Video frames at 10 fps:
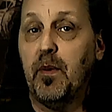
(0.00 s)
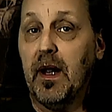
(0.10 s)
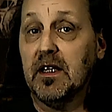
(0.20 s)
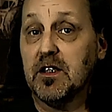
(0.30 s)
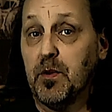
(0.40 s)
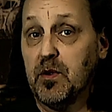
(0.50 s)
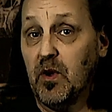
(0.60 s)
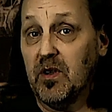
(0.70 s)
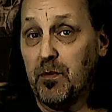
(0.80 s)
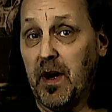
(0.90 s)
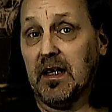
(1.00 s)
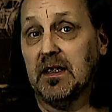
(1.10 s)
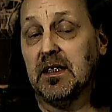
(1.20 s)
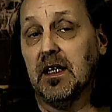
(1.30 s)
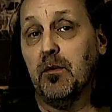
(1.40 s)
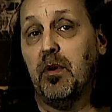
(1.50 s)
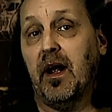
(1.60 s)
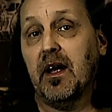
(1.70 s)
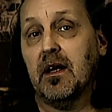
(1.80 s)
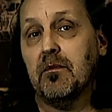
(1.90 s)
balance between practicing and
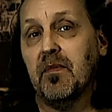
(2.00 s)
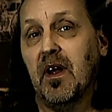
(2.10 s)
playing.